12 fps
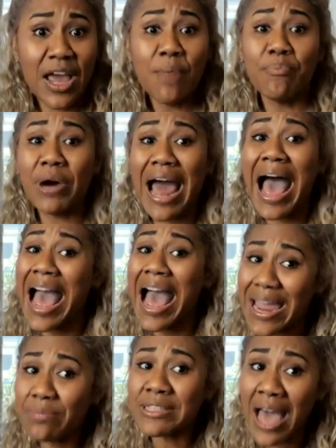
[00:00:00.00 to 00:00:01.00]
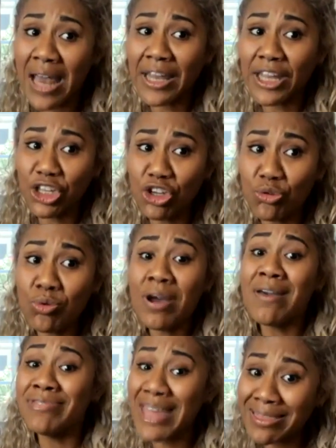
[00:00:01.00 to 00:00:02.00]
But I am telling you
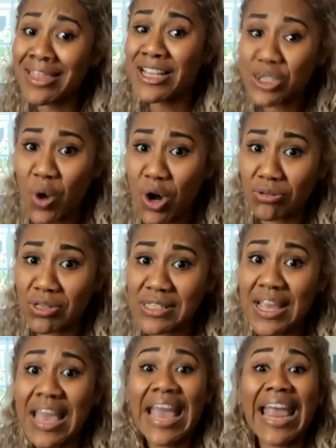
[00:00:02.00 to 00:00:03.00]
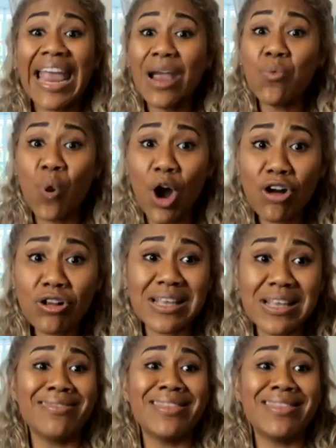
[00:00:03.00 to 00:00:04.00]
that this works. It works,
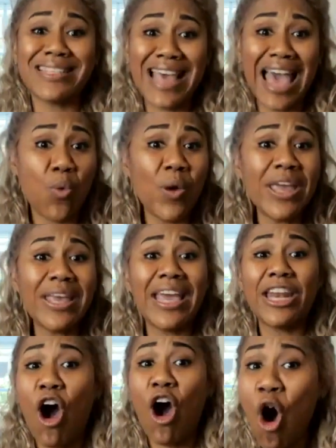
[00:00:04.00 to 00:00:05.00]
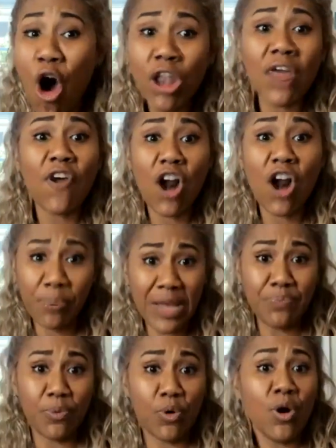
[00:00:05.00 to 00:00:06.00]
and this is how we get all of our
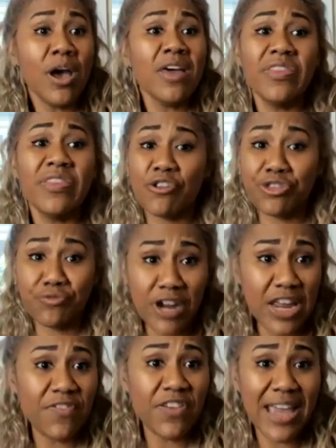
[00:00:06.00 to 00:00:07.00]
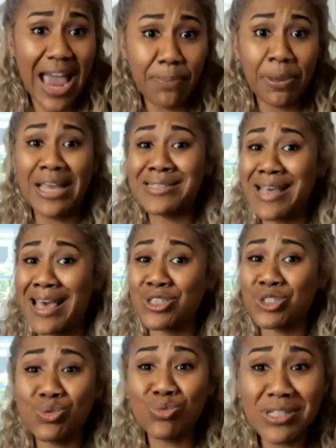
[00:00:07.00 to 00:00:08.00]
people their 3 VIPs as
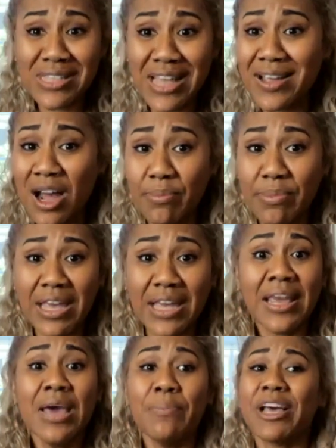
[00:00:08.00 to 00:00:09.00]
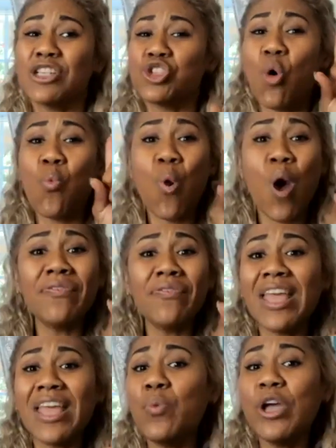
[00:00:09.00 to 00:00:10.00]
soon as they come in, because the one
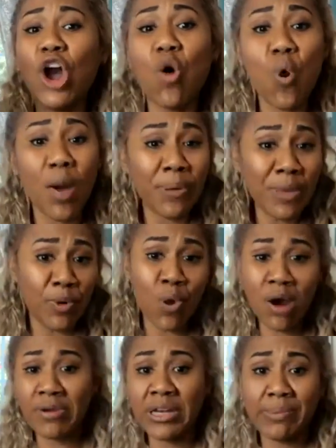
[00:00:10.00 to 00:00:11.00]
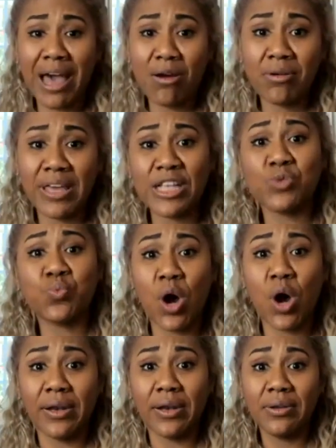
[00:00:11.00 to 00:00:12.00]
thing we don't want people worried about is
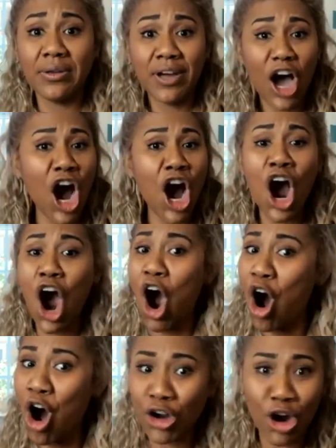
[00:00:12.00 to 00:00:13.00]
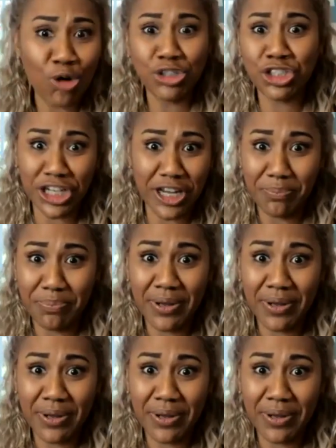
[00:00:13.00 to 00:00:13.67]
what? Auto ship.